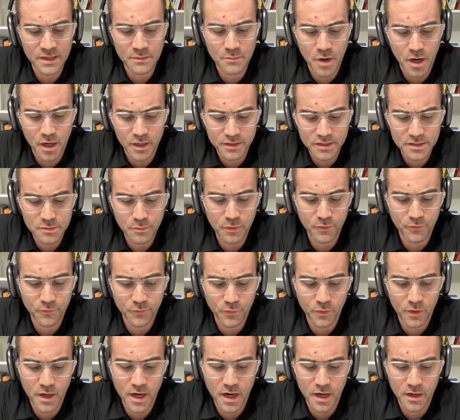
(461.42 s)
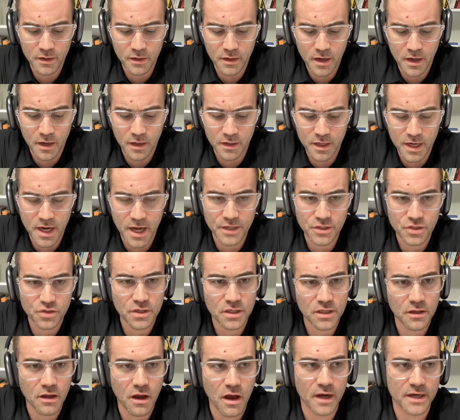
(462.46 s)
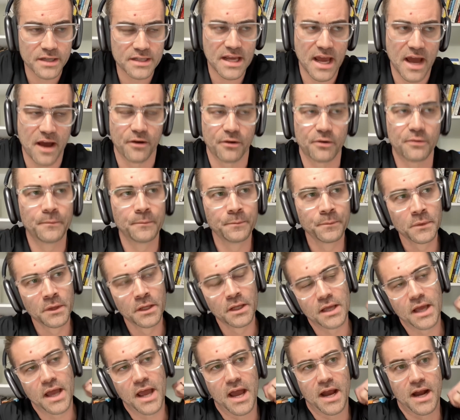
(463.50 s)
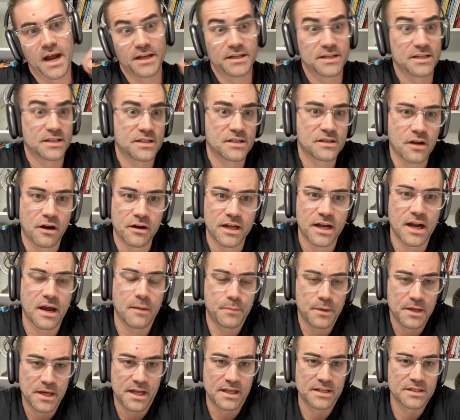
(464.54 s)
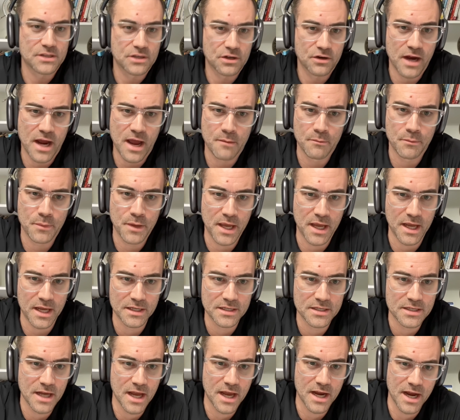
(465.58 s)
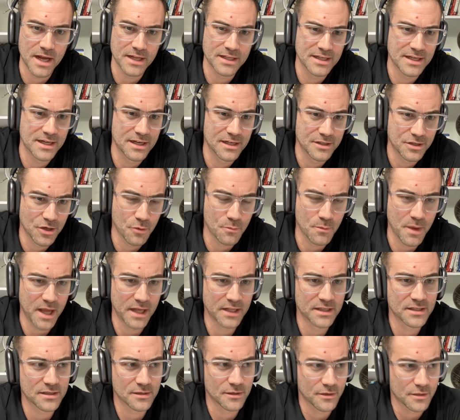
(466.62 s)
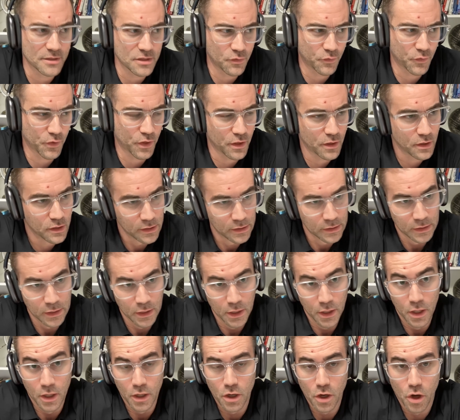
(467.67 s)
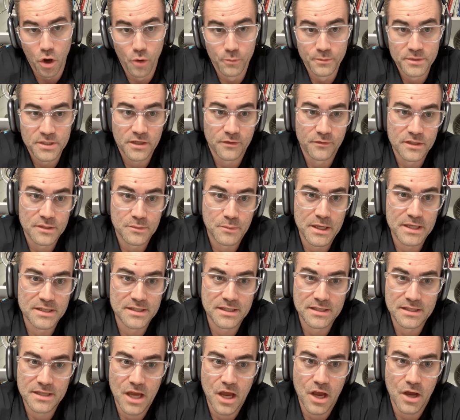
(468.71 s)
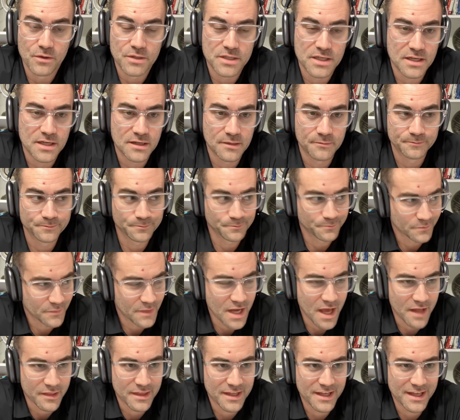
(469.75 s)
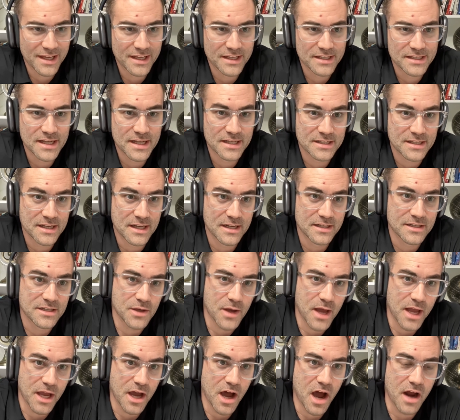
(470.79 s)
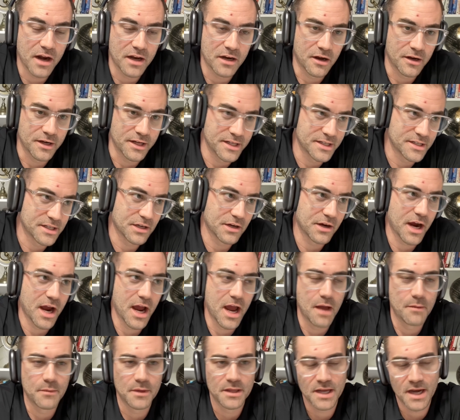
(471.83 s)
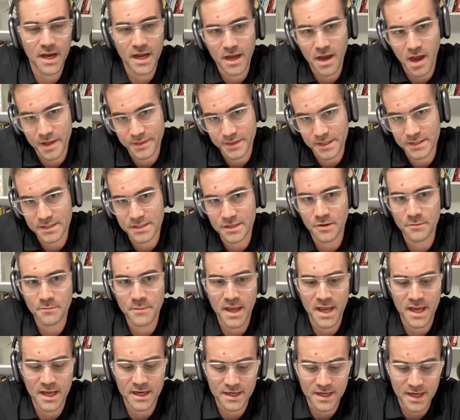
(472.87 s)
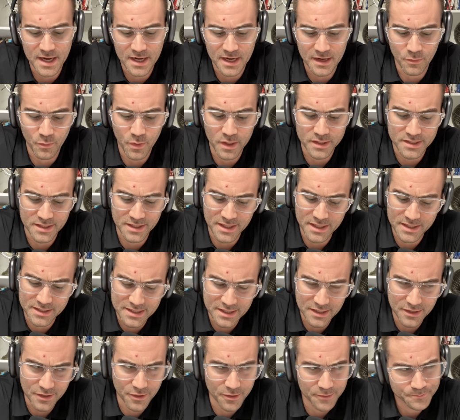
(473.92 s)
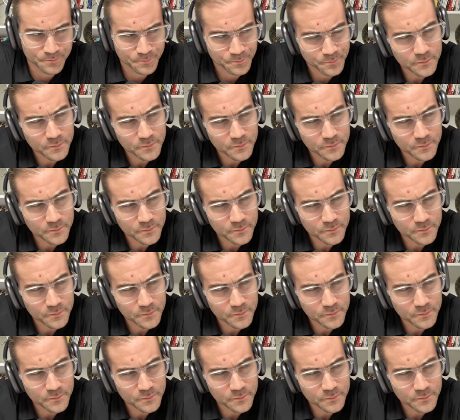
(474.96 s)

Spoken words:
March, before our country locked down. And I just started up an Instagram page, and I did a domain search for home service business coach, and nothing existed. So I got it on Instagram, and then I got the domain. And it wasn't until